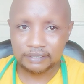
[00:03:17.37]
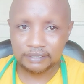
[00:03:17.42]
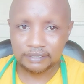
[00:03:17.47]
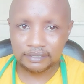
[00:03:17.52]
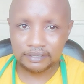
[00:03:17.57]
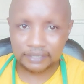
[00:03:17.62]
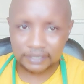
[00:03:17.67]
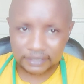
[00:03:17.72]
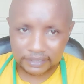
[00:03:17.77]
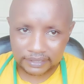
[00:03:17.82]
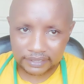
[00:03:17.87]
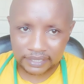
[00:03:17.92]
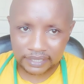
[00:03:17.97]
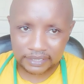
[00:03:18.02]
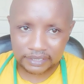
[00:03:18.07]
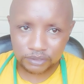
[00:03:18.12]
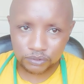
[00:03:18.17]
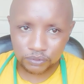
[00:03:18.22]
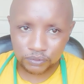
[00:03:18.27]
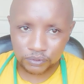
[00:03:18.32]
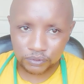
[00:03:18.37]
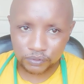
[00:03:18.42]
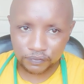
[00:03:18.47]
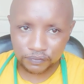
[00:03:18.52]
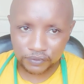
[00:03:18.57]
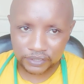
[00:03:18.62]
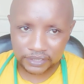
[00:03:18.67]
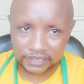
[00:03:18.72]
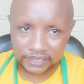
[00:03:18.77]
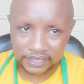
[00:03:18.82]
This takes 2 to
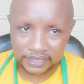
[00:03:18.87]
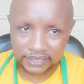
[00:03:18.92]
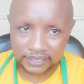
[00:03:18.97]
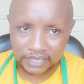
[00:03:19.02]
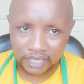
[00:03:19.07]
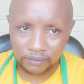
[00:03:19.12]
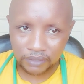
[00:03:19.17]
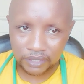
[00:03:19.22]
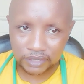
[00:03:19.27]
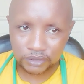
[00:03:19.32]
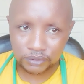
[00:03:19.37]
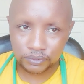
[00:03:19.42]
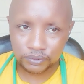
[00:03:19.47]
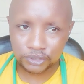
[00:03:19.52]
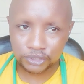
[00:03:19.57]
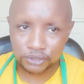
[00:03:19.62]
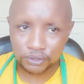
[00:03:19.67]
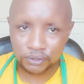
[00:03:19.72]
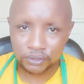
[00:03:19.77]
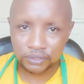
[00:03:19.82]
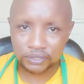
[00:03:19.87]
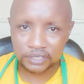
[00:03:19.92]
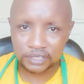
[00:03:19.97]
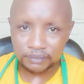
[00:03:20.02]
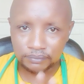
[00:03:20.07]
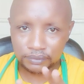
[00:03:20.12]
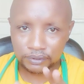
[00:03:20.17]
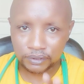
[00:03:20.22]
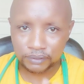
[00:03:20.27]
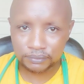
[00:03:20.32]
48 hours to show
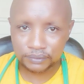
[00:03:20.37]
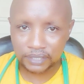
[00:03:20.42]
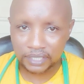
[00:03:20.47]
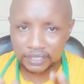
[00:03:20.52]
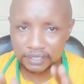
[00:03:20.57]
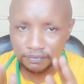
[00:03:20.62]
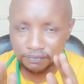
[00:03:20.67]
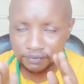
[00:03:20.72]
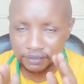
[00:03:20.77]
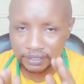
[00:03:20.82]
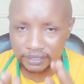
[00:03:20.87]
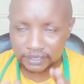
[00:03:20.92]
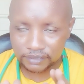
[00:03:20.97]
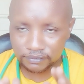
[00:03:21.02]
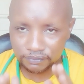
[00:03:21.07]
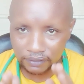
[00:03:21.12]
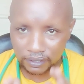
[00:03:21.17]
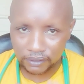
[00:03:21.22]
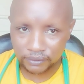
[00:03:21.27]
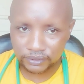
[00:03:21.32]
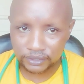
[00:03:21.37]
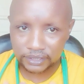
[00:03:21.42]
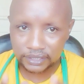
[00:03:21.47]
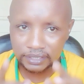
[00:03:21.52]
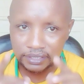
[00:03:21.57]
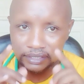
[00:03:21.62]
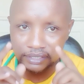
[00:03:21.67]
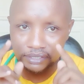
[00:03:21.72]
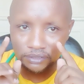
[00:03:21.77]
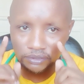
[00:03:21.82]
symptoms, and it's found
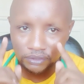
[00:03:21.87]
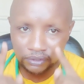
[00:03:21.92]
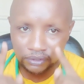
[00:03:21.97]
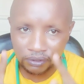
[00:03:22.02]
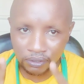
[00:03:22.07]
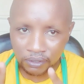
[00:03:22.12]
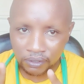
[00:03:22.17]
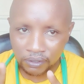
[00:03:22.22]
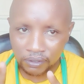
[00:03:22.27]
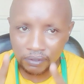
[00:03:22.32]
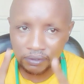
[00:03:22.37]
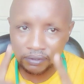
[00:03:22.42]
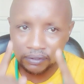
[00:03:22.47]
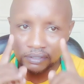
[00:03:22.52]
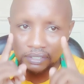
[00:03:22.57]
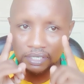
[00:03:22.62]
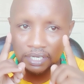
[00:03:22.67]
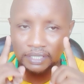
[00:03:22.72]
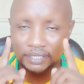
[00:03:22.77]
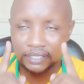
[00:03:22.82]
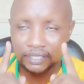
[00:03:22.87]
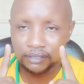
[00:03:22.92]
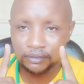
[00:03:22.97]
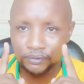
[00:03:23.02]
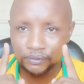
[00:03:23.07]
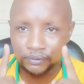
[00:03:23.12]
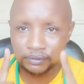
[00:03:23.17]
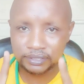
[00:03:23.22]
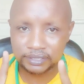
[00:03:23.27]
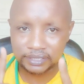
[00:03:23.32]
in raw or
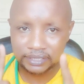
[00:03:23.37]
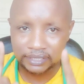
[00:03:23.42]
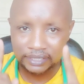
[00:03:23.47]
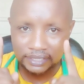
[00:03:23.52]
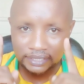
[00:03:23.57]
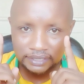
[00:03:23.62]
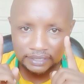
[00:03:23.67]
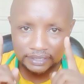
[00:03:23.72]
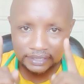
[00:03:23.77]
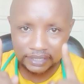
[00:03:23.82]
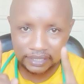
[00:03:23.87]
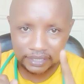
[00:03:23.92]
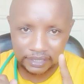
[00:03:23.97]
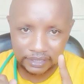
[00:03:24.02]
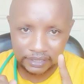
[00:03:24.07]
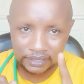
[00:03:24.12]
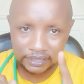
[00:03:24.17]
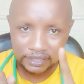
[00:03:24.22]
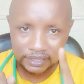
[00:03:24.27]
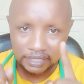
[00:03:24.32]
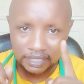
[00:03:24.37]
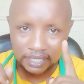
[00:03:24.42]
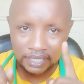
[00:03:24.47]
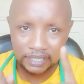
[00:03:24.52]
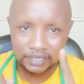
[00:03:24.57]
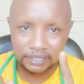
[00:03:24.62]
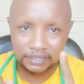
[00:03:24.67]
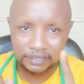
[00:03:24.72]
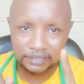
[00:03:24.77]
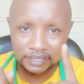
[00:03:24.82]
undercooked shelly
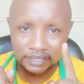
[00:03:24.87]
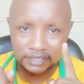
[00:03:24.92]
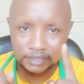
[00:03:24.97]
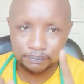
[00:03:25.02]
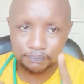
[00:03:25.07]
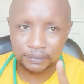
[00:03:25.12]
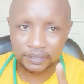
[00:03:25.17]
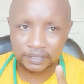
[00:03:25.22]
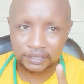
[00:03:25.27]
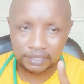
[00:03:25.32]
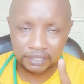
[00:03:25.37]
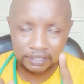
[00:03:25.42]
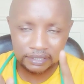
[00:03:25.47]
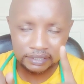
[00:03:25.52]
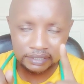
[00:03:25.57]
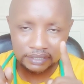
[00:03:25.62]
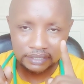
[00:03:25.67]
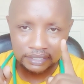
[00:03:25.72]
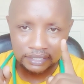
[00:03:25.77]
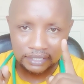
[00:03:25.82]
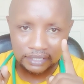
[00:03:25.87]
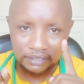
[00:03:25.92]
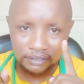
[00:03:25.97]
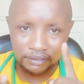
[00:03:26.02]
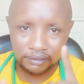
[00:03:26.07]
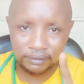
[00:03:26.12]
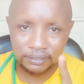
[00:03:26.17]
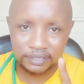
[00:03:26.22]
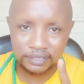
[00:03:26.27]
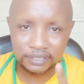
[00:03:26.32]
and especially
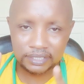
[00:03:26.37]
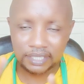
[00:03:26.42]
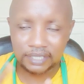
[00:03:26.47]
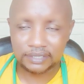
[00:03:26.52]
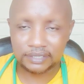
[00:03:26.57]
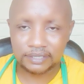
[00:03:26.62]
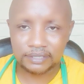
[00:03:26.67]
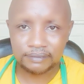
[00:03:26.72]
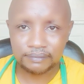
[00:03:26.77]
oysters.